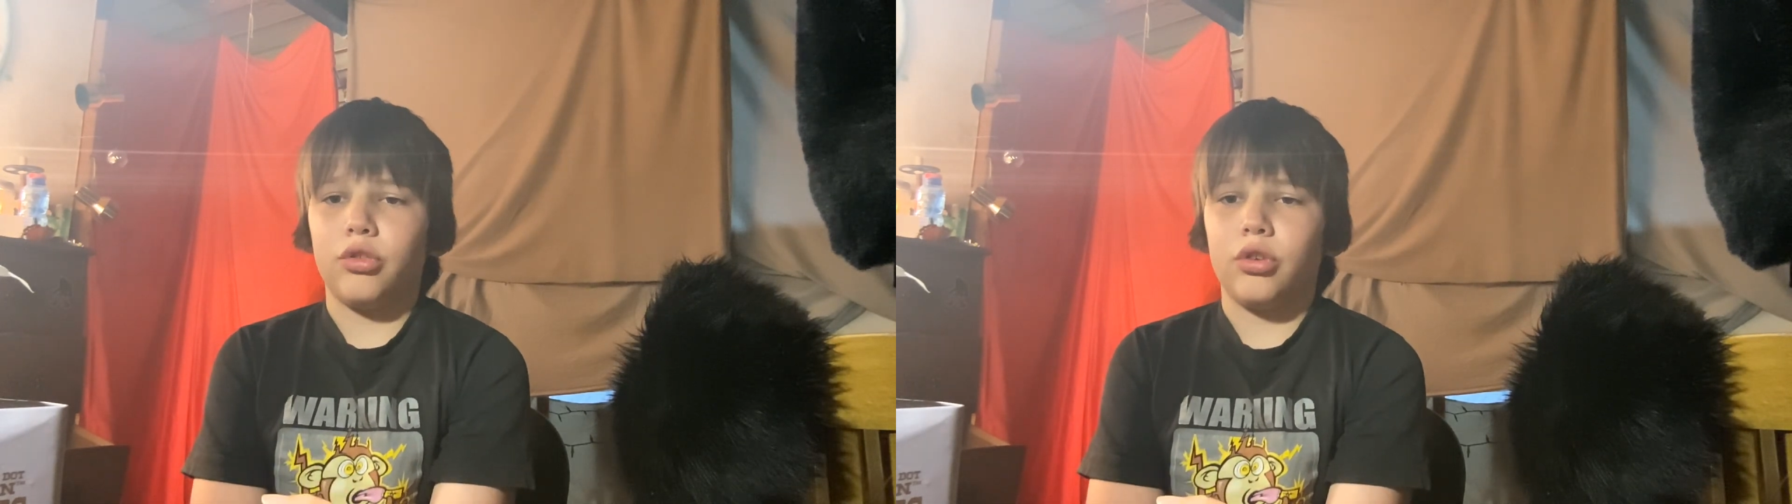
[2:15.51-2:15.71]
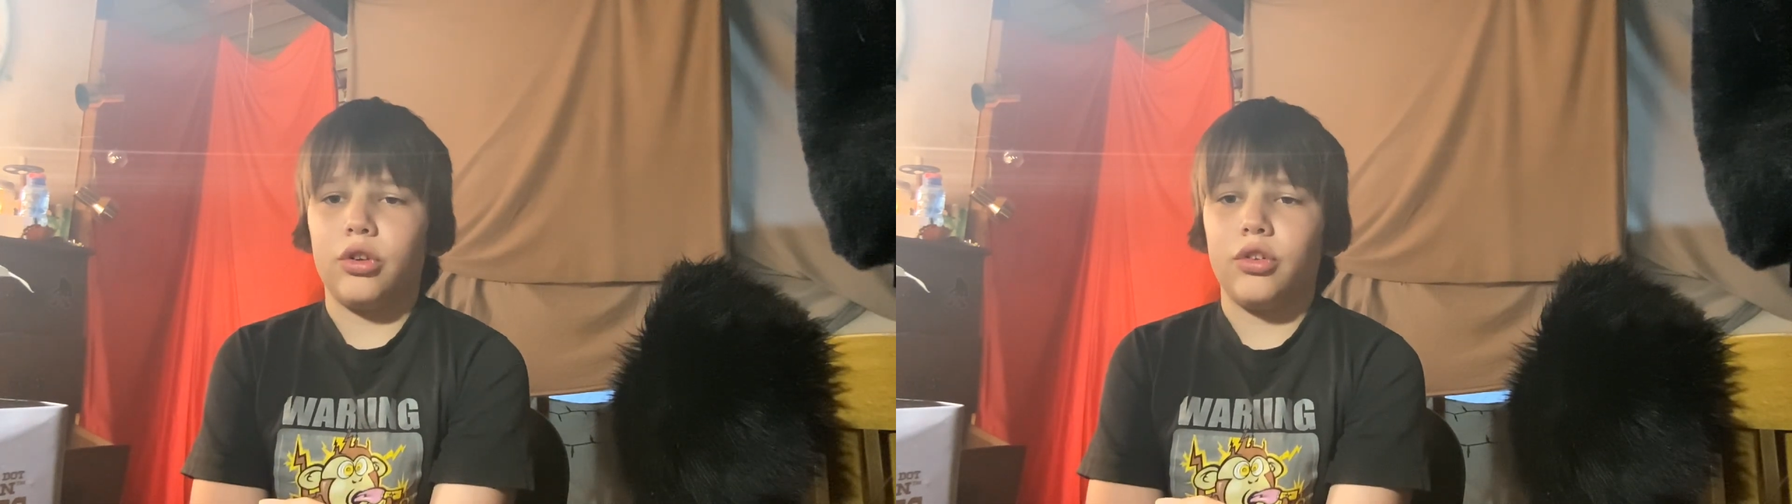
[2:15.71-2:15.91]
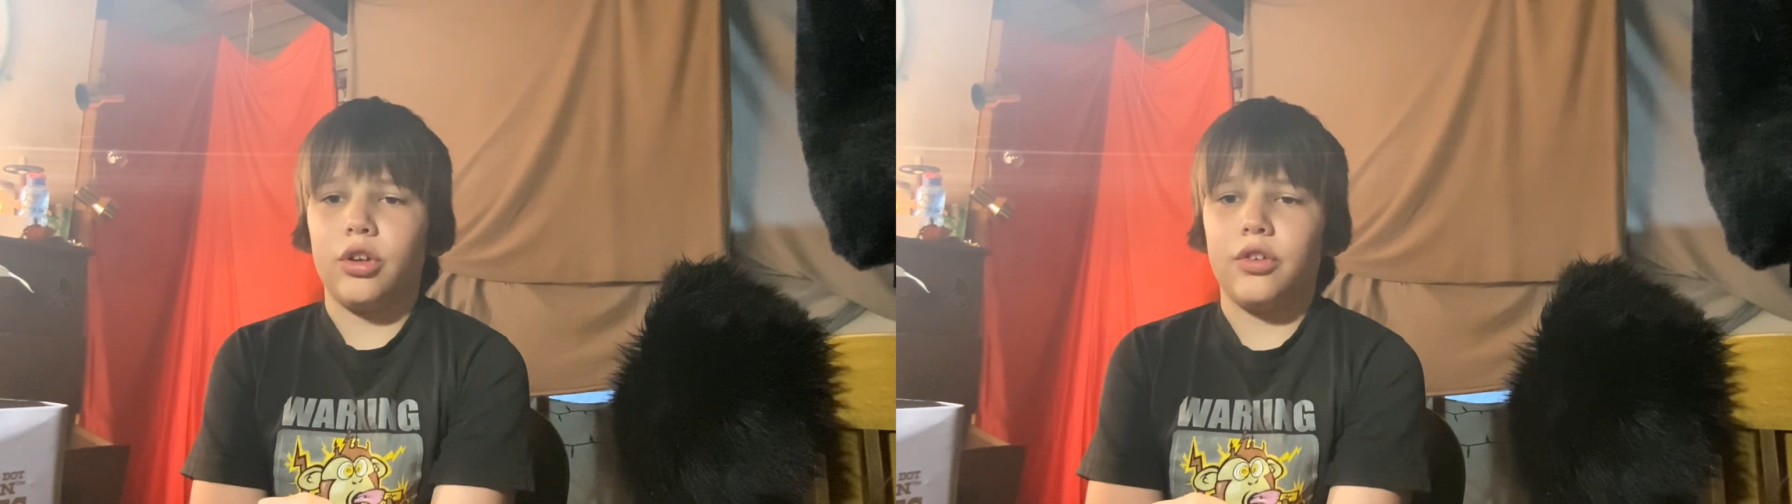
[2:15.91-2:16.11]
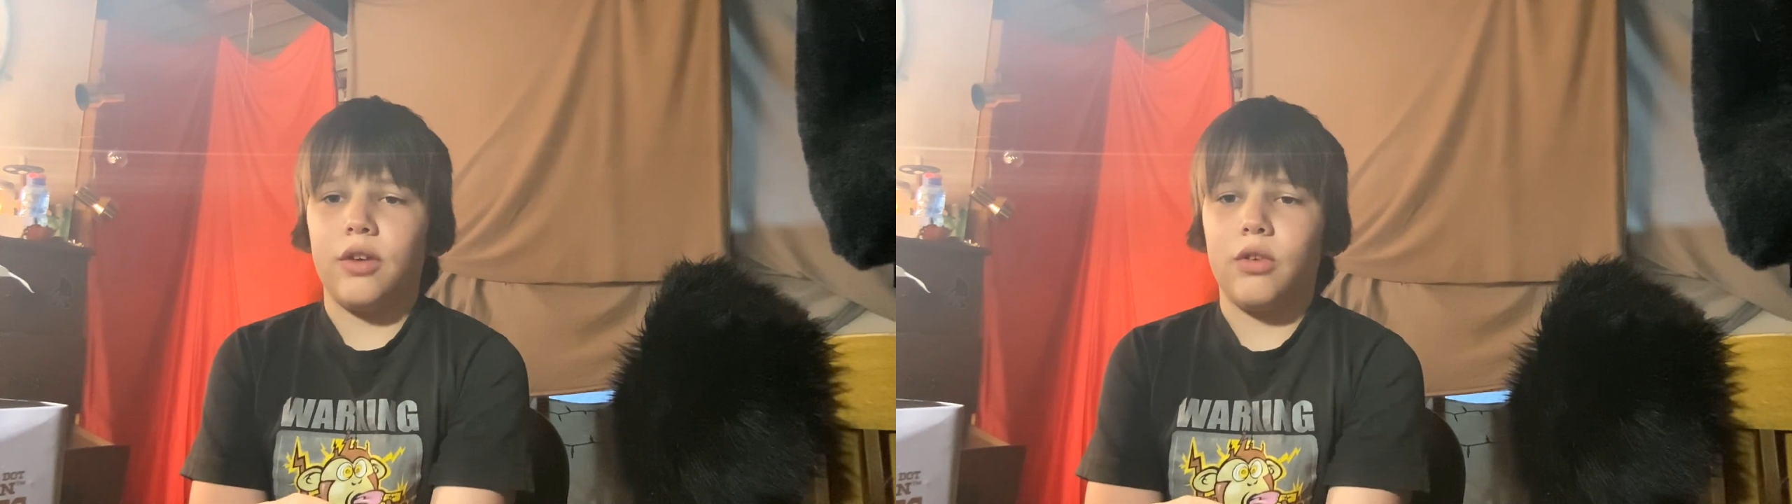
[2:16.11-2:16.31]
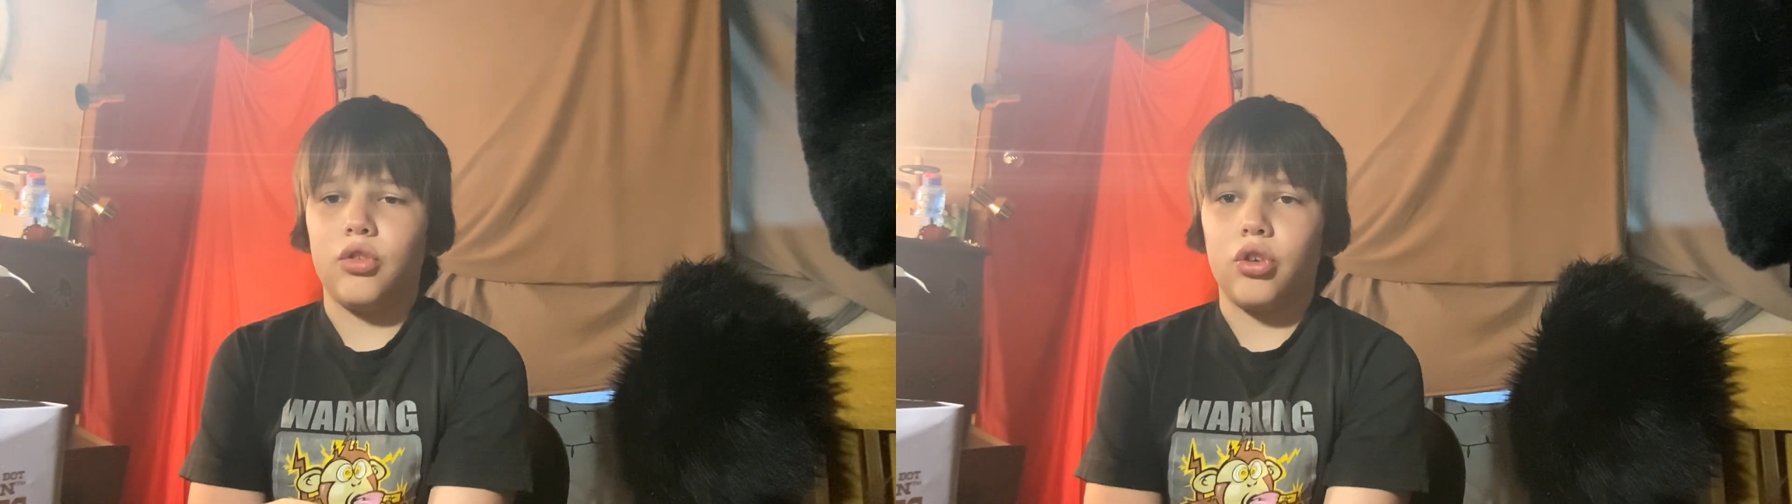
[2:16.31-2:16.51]
so I decided to give
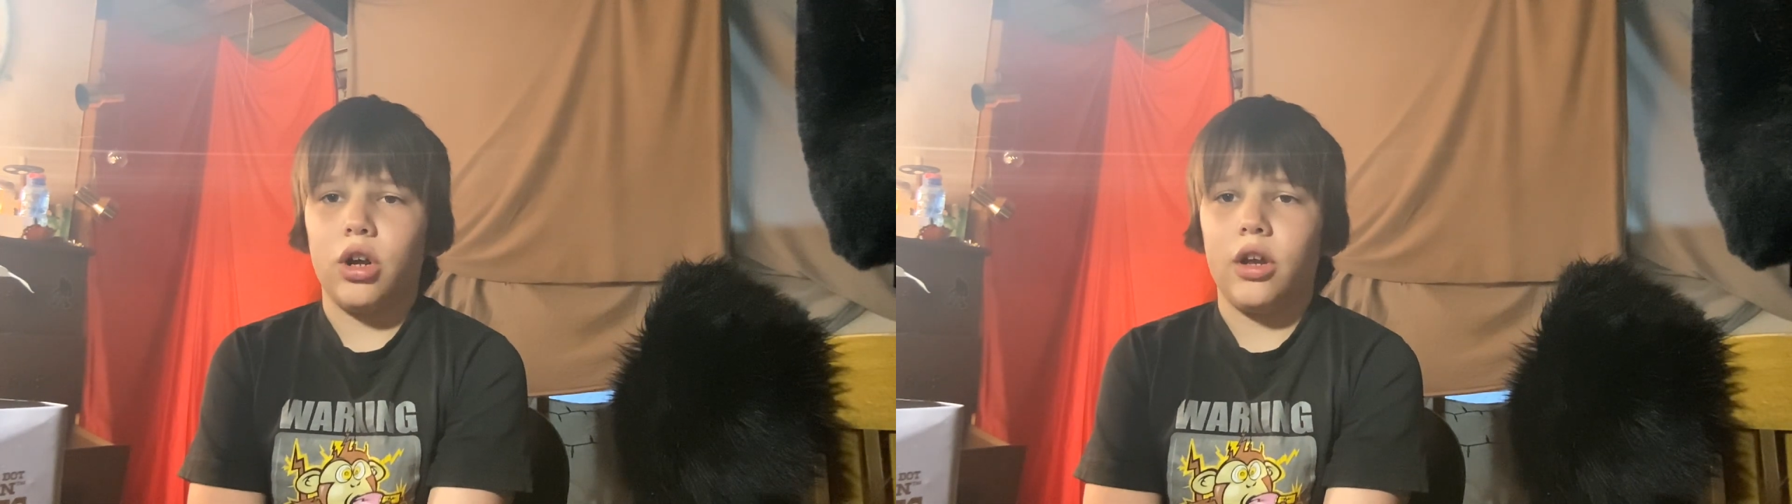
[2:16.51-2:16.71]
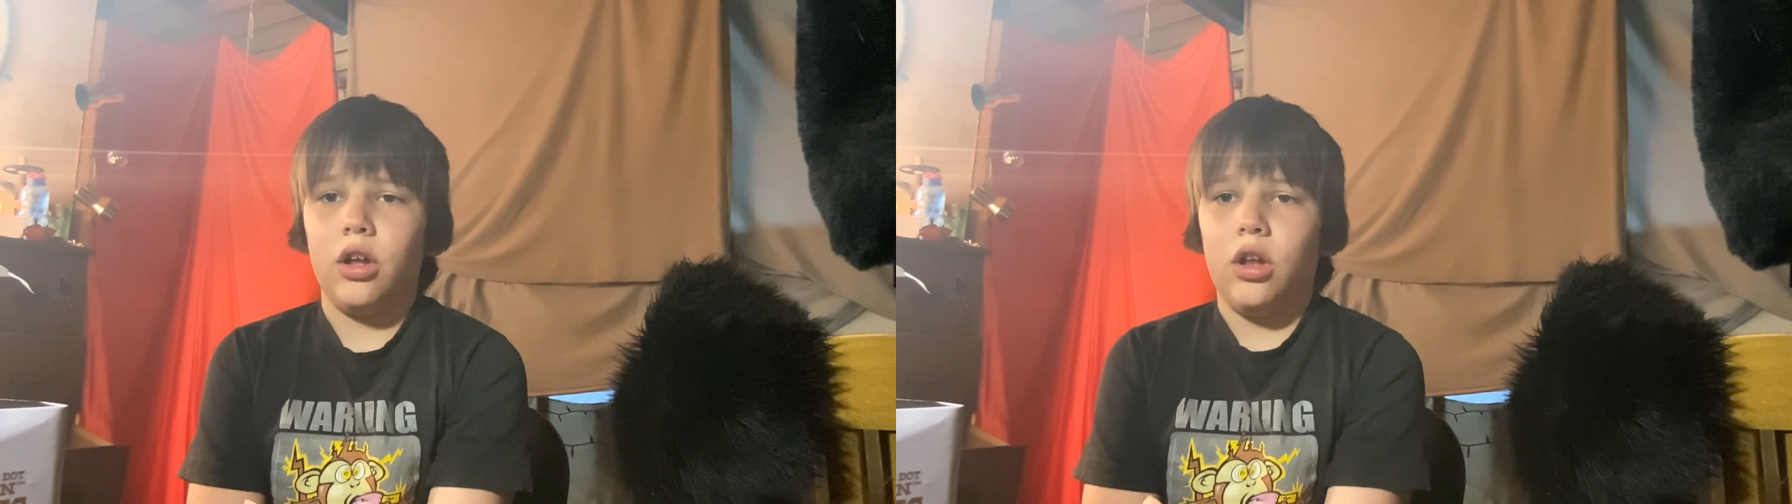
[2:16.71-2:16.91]
it a try.